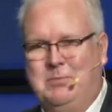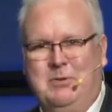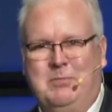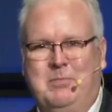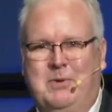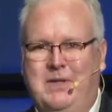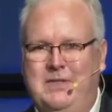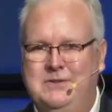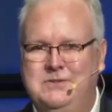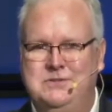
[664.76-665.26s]
with
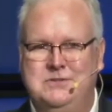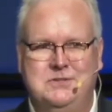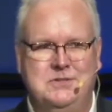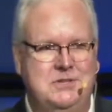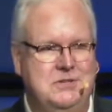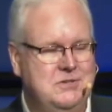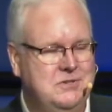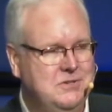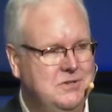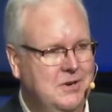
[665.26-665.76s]
brothers and
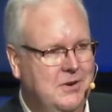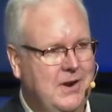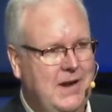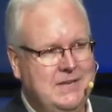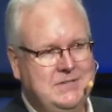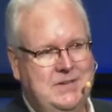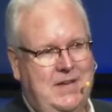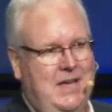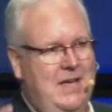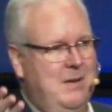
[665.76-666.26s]
sisters in
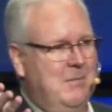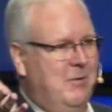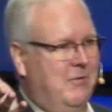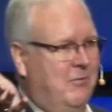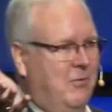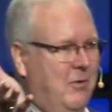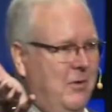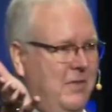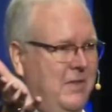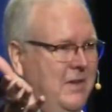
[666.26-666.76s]
Christ.
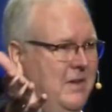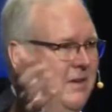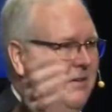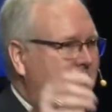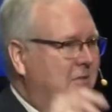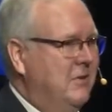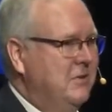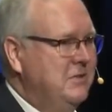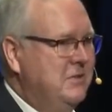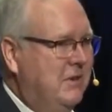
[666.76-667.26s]
Before the
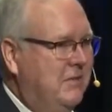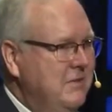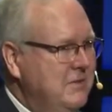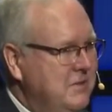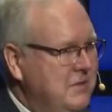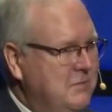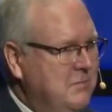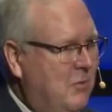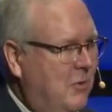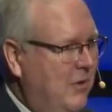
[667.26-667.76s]
first service
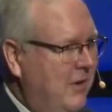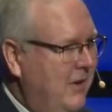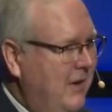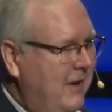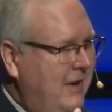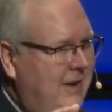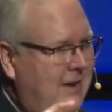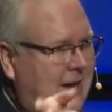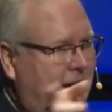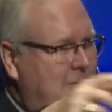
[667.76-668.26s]
this
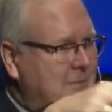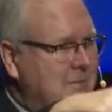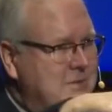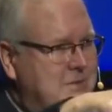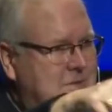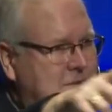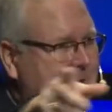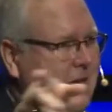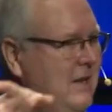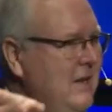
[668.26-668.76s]
morning, I
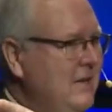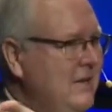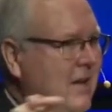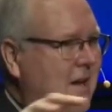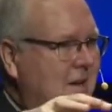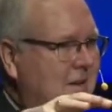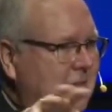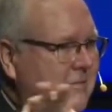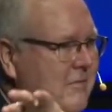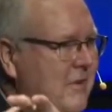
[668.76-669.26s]
was
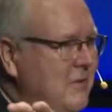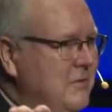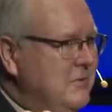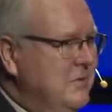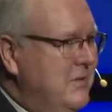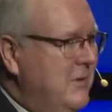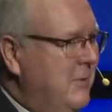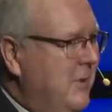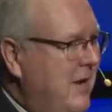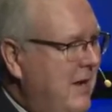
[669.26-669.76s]
talking to folks as
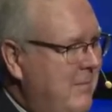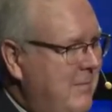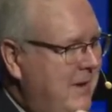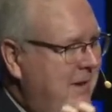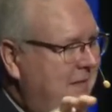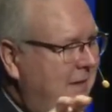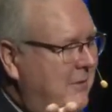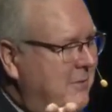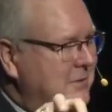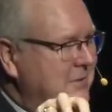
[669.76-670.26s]
they were coming in.
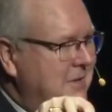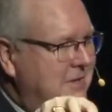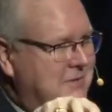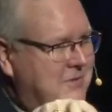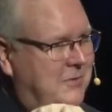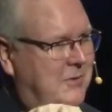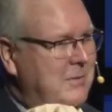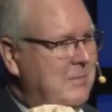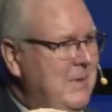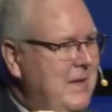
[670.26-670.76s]
There was these
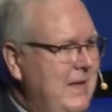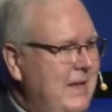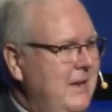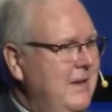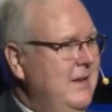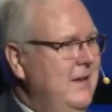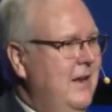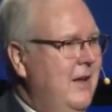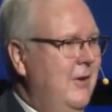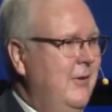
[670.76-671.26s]
three men,
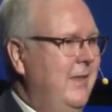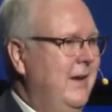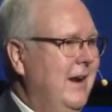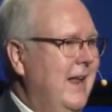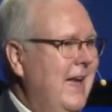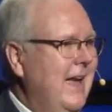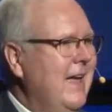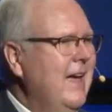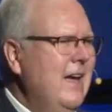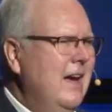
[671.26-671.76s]
you know, and they're
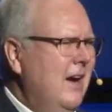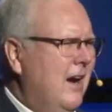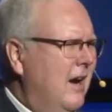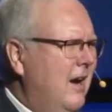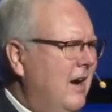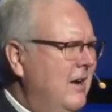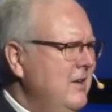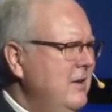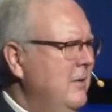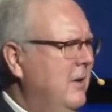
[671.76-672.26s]
like, "Are,
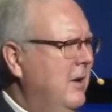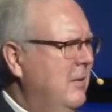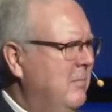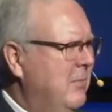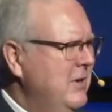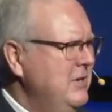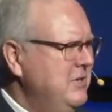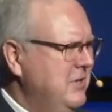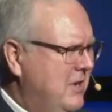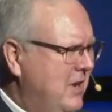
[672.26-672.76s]
are you going to
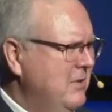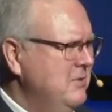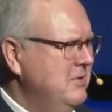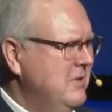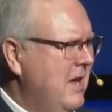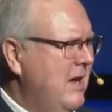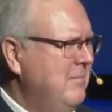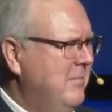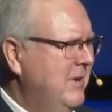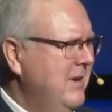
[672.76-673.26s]
preach a toe
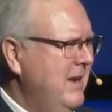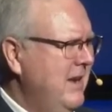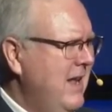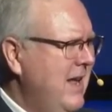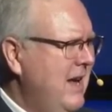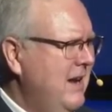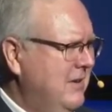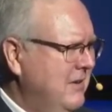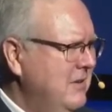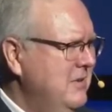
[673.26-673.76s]
stomper
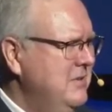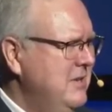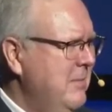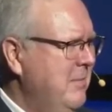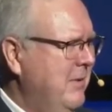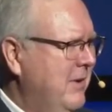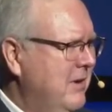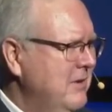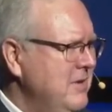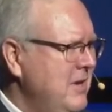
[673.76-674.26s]
today? Are you
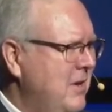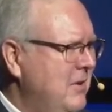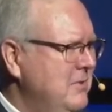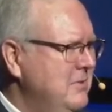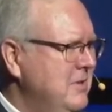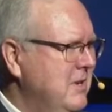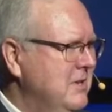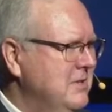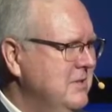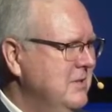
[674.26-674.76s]
stepping on our toes?"
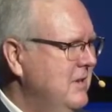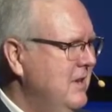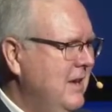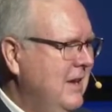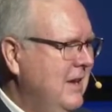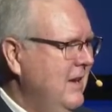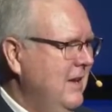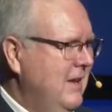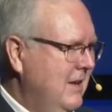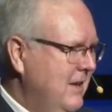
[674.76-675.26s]
Because,
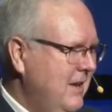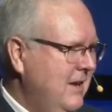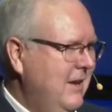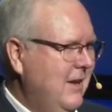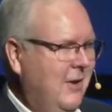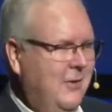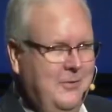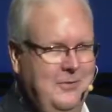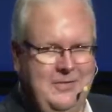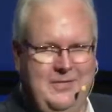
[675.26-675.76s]
you
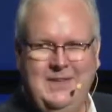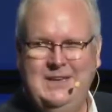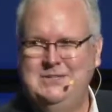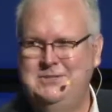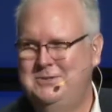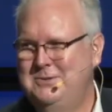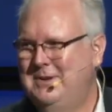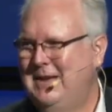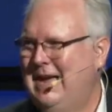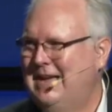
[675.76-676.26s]
know, these
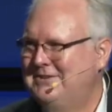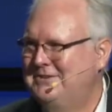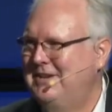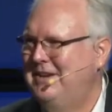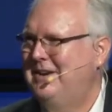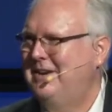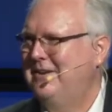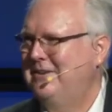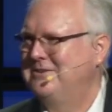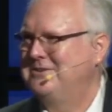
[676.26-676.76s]
two guys
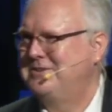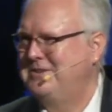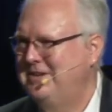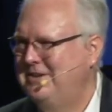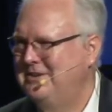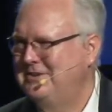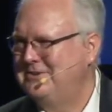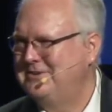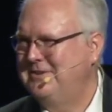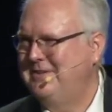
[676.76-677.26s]
here are
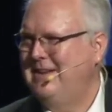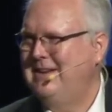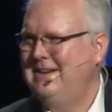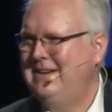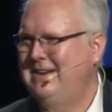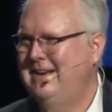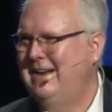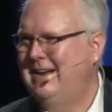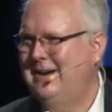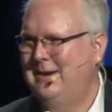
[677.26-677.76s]
sinners and they need
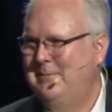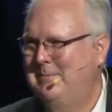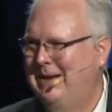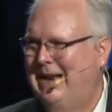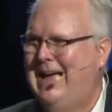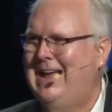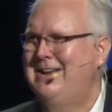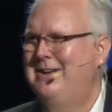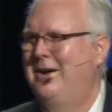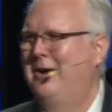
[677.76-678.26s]
to hear it, but
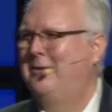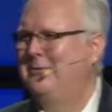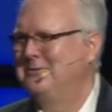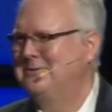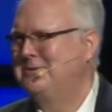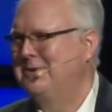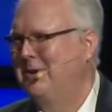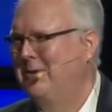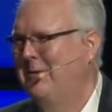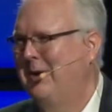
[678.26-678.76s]
I don't.
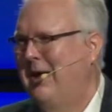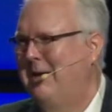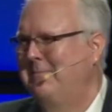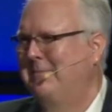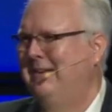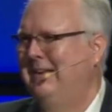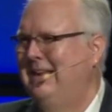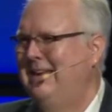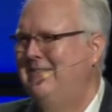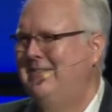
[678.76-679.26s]
So I'm
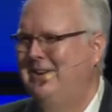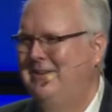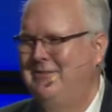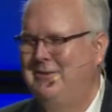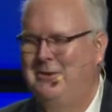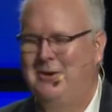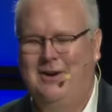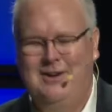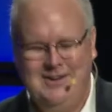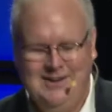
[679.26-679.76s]
leaving if
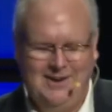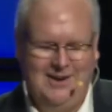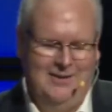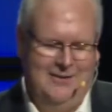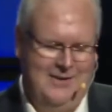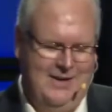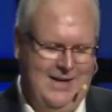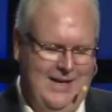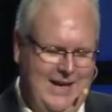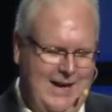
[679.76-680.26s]
you are. You know,
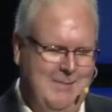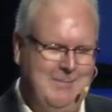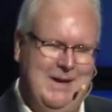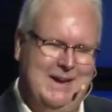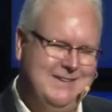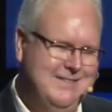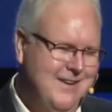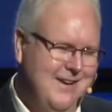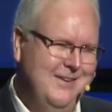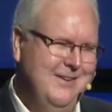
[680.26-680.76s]
I'm
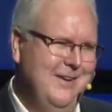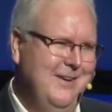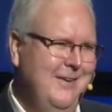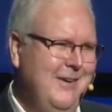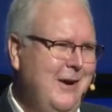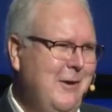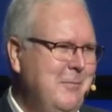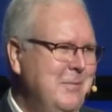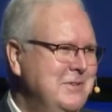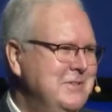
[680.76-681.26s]
like, "No, no. I
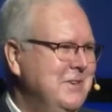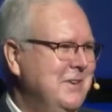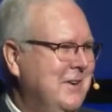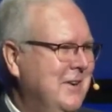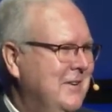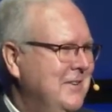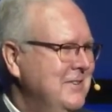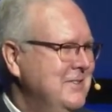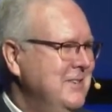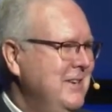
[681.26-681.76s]
hope it's
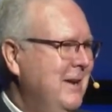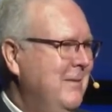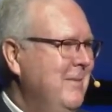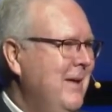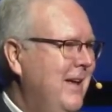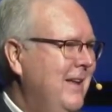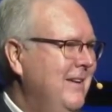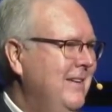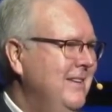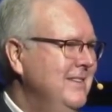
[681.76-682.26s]
encouraging. I'm
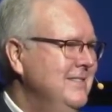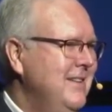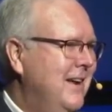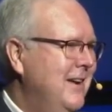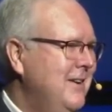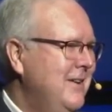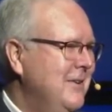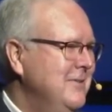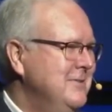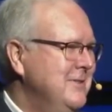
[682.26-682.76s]
not. It's not a
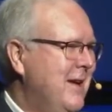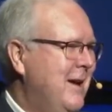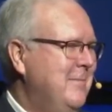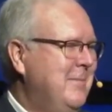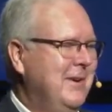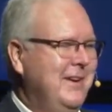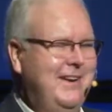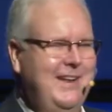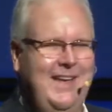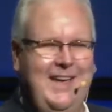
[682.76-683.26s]
toe
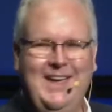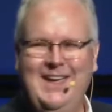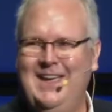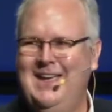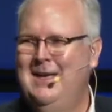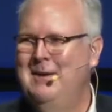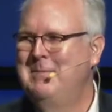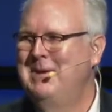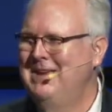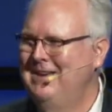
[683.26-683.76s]
stomper today."
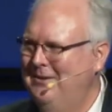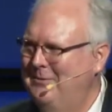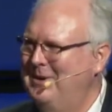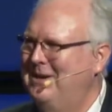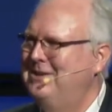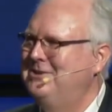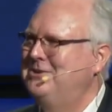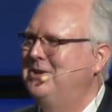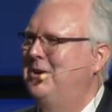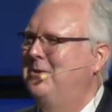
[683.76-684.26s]
But you know, we
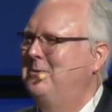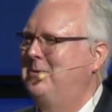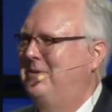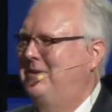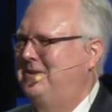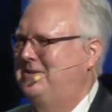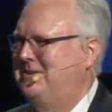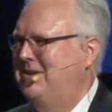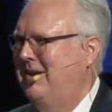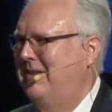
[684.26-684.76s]
can joke with
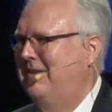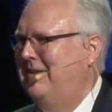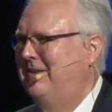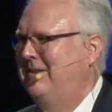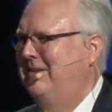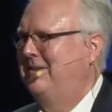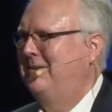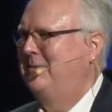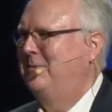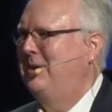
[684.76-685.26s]
each other.
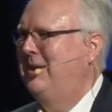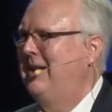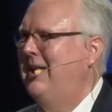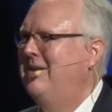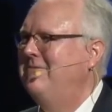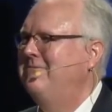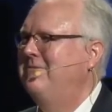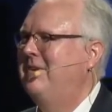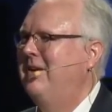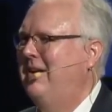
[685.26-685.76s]
We can have
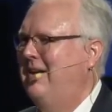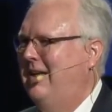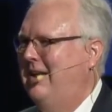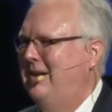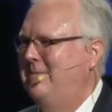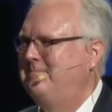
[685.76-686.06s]
fun.